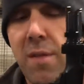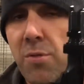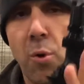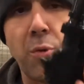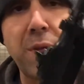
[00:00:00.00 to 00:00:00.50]
The
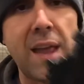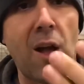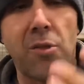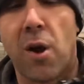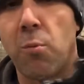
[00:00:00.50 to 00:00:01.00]
whole thing
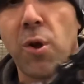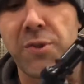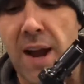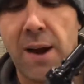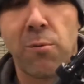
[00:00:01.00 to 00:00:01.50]
held on real
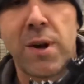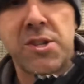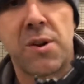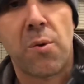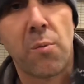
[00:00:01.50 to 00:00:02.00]
tight and
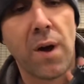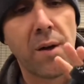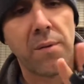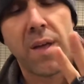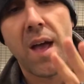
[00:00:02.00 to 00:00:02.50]
rigid. Well,
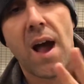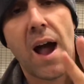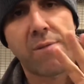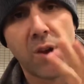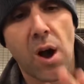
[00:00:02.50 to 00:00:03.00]

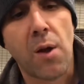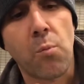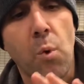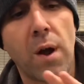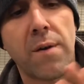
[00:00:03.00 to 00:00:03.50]
I've gone
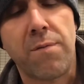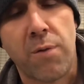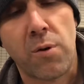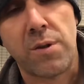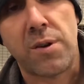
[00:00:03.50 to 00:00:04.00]
one
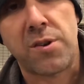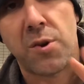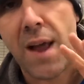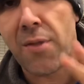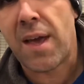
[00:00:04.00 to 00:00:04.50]
further. So
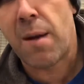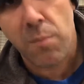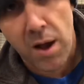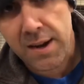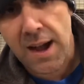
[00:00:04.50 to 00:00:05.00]
now the
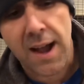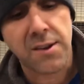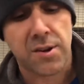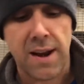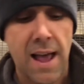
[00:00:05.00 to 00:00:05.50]
M-LOK guys
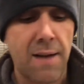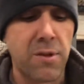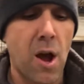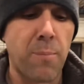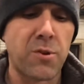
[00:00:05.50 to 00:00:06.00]
are gonna have
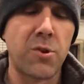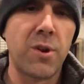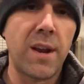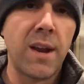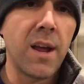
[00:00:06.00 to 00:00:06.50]
the
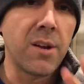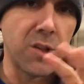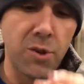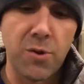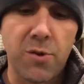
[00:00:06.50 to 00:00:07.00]
opportunity to use